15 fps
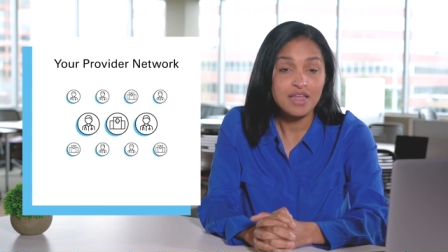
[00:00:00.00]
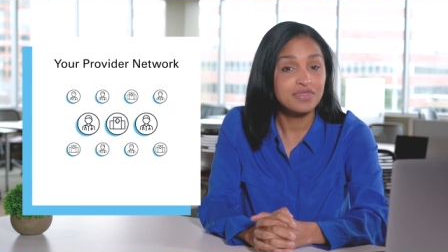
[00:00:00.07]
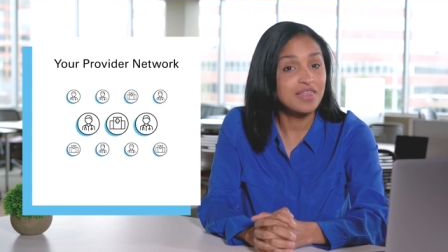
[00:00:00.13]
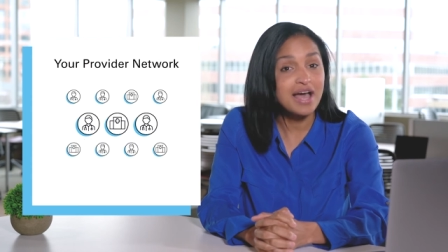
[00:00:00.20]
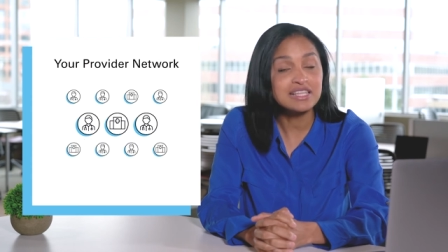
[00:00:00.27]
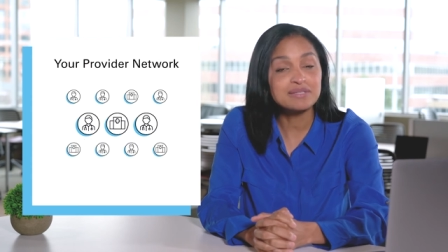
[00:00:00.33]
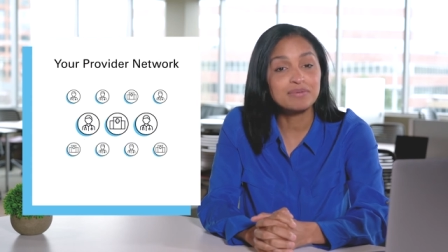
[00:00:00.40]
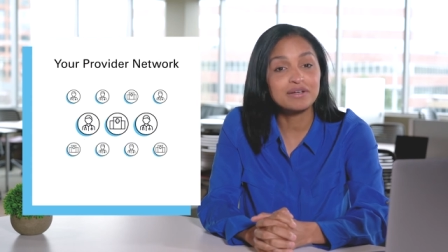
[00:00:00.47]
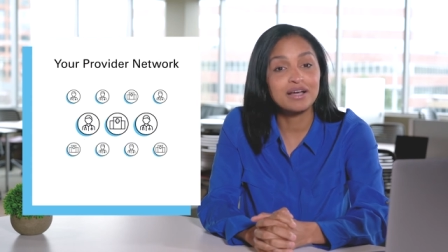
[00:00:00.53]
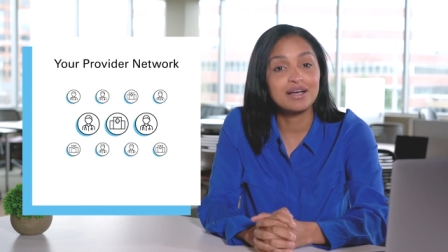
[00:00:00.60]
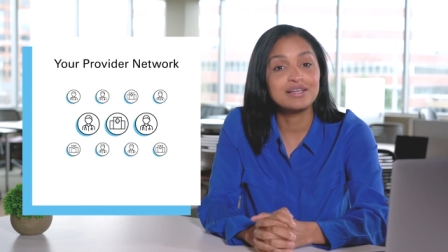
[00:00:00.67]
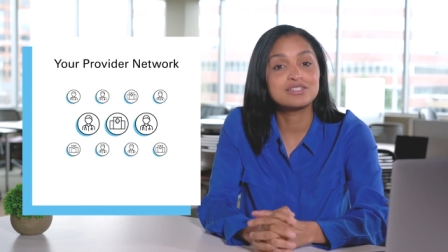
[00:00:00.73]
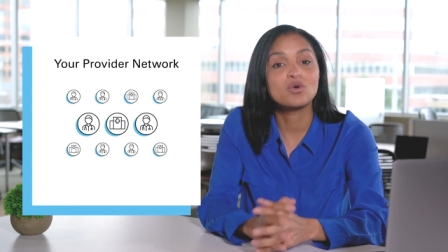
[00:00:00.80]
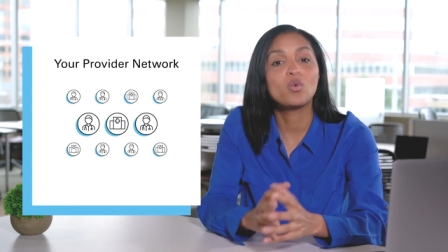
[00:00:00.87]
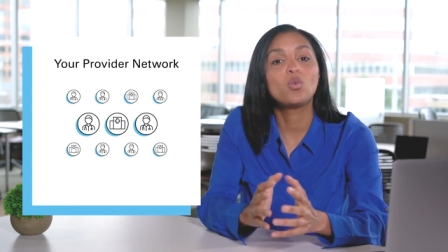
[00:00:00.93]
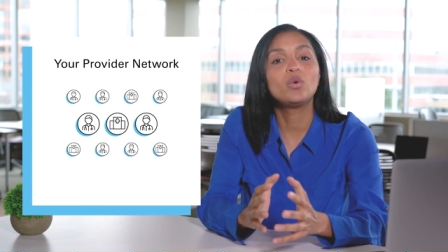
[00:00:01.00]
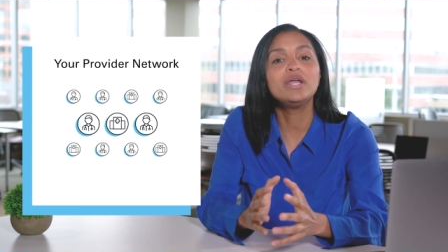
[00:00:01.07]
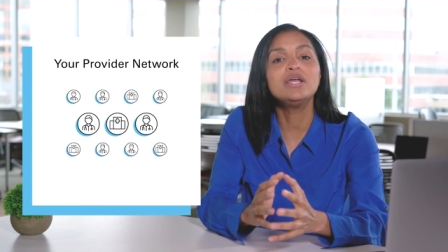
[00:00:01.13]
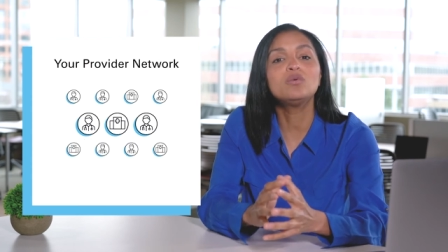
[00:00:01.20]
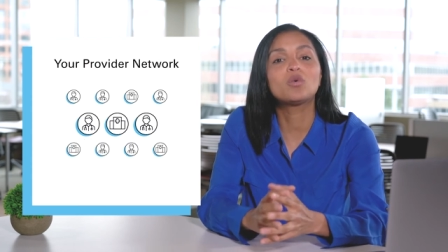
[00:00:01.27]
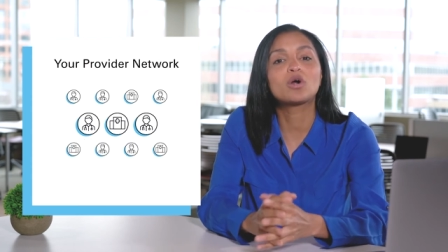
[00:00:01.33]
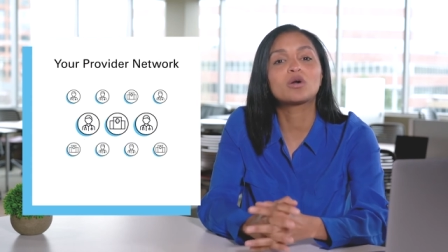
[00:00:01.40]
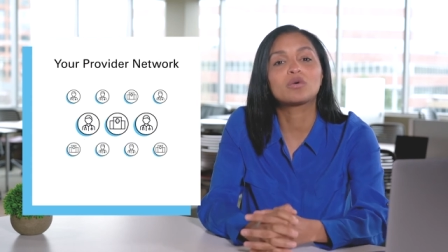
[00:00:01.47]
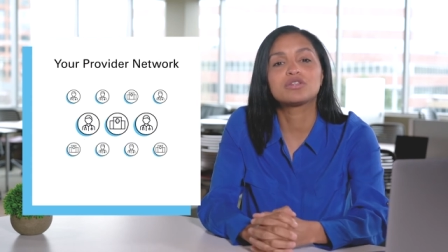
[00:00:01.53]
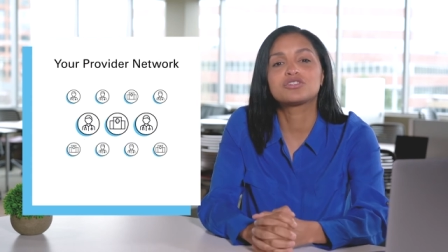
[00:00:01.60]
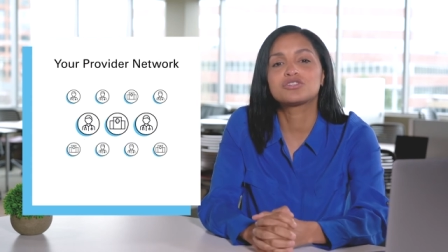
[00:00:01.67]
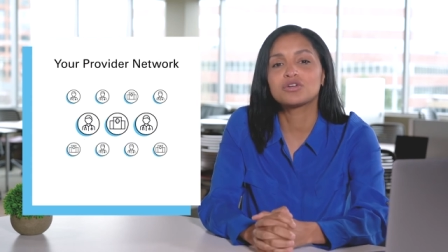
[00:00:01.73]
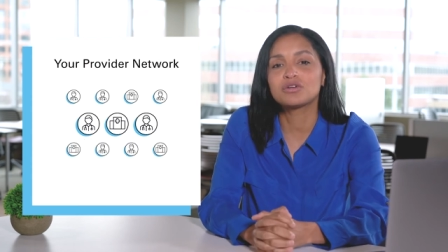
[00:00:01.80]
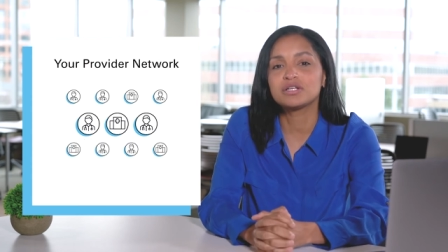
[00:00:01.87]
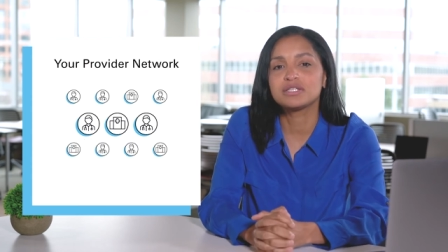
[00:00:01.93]
That's because we work with
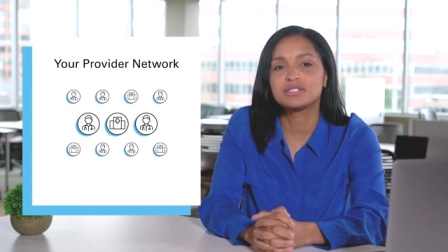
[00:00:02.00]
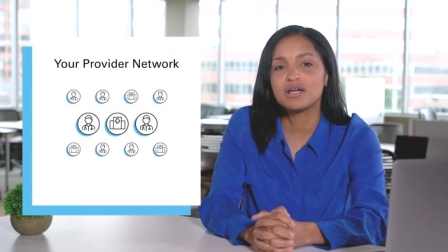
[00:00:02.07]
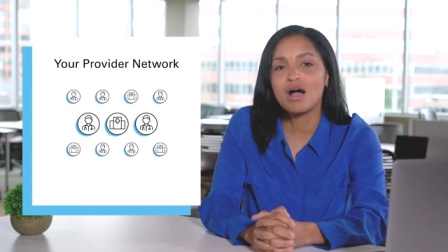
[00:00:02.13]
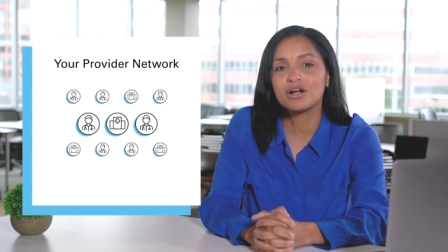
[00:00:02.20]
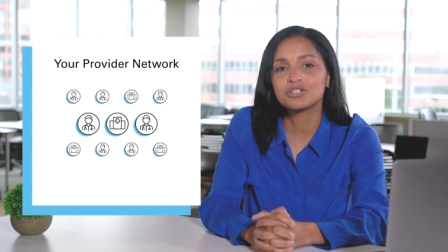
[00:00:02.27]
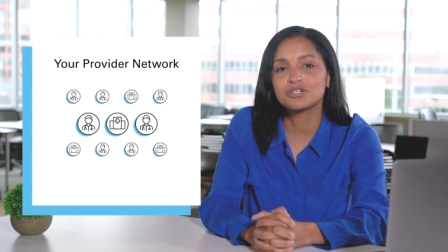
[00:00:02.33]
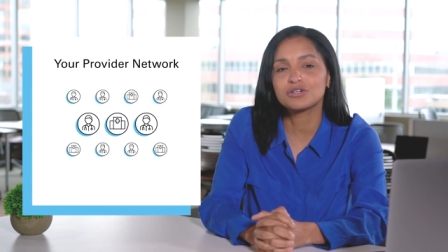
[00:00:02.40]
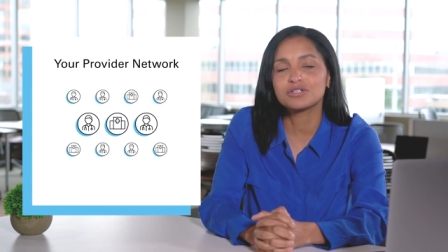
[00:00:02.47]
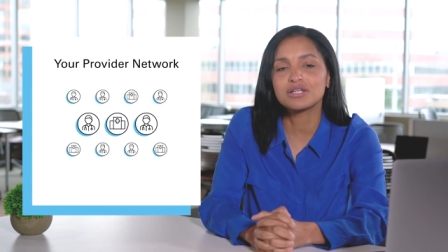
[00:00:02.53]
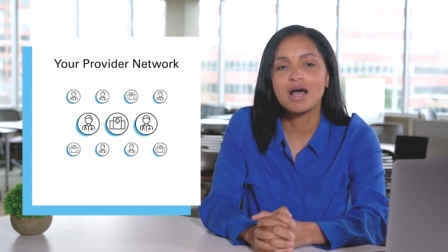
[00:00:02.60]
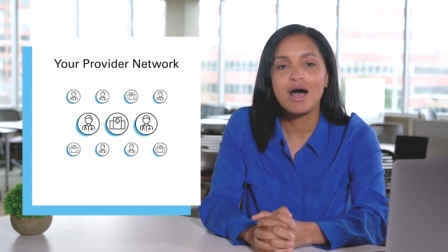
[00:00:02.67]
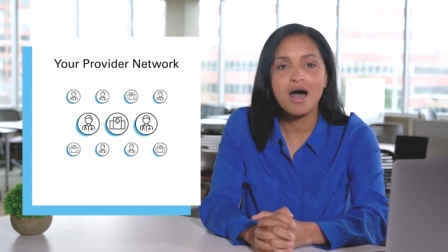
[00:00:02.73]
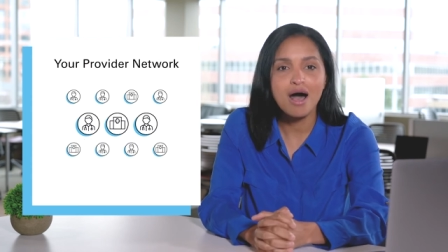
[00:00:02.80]
certain doctors,